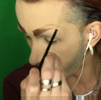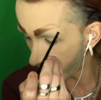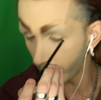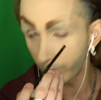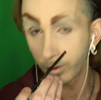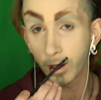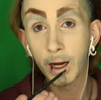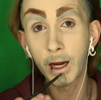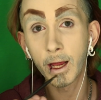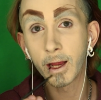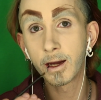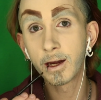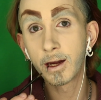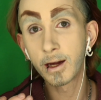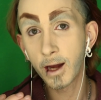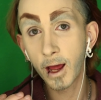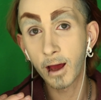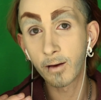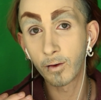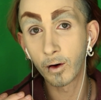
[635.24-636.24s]
I will
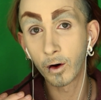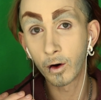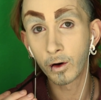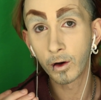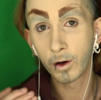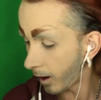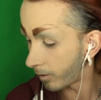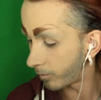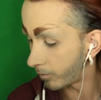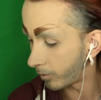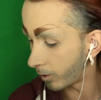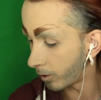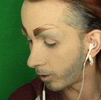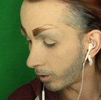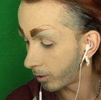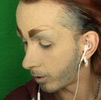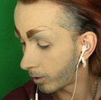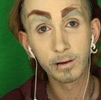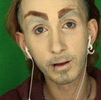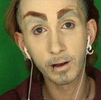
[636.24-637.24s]
never
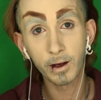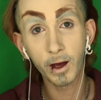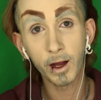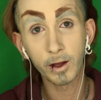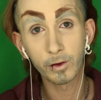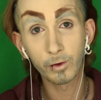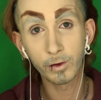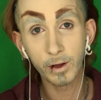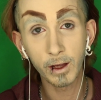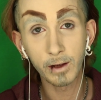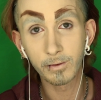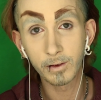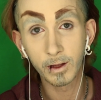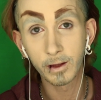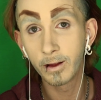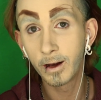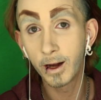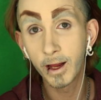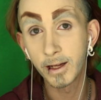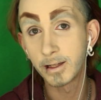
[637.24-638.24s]
ever try to give
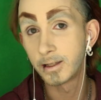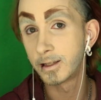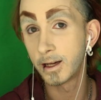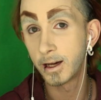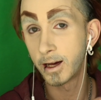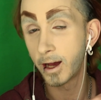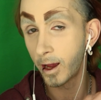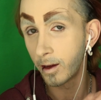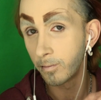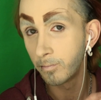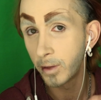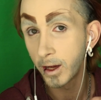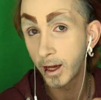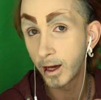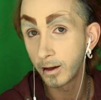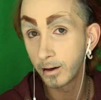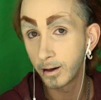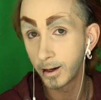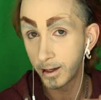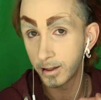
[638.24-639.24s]
Thiddiliza a
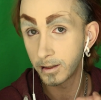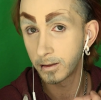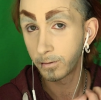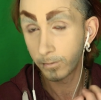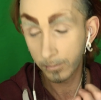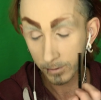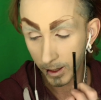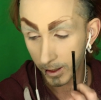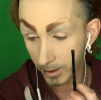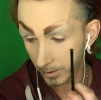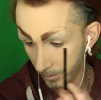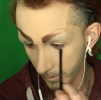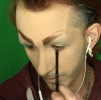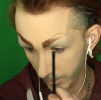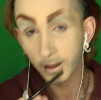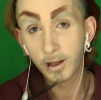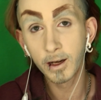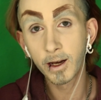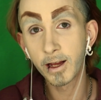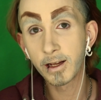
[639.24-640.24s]
beardless face.
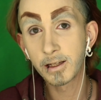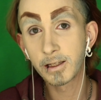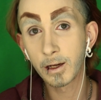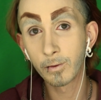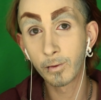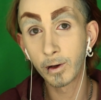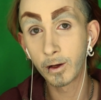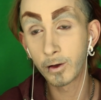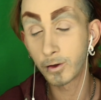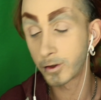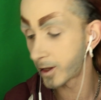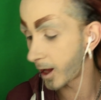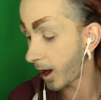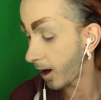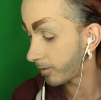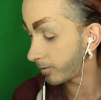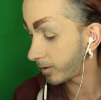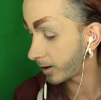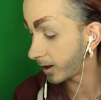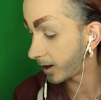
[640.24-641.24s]
Thiddiliza will just
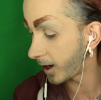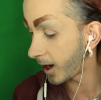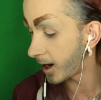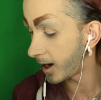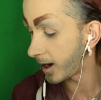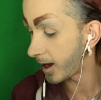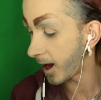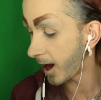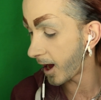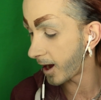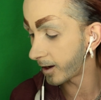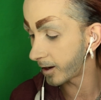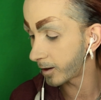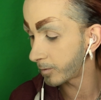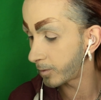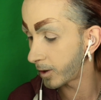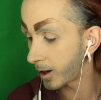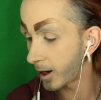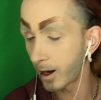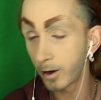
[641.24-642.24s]
have really
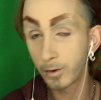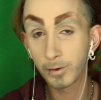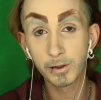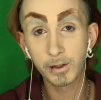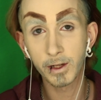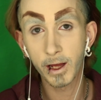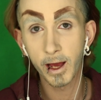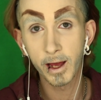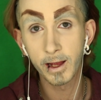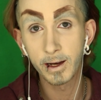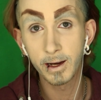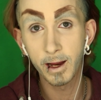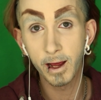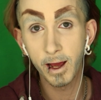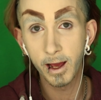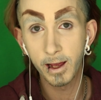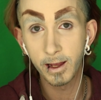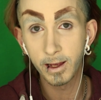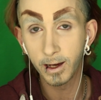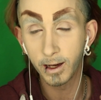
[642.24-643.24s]
angry brows and
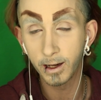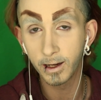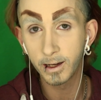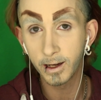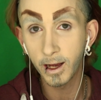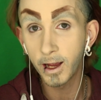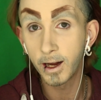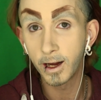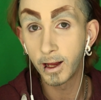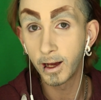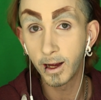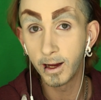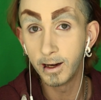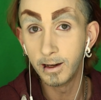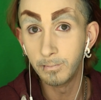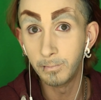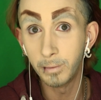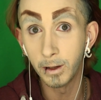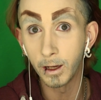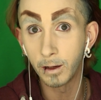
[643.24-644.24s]
a
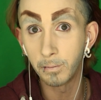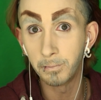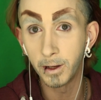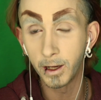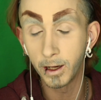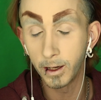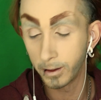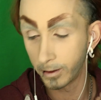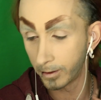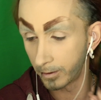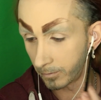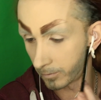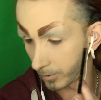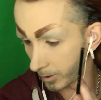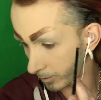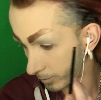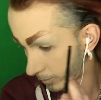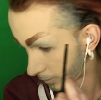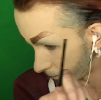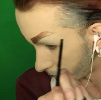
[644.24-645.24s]
really big beard in the
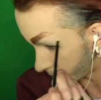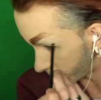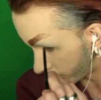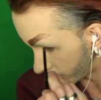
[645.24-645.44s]
future.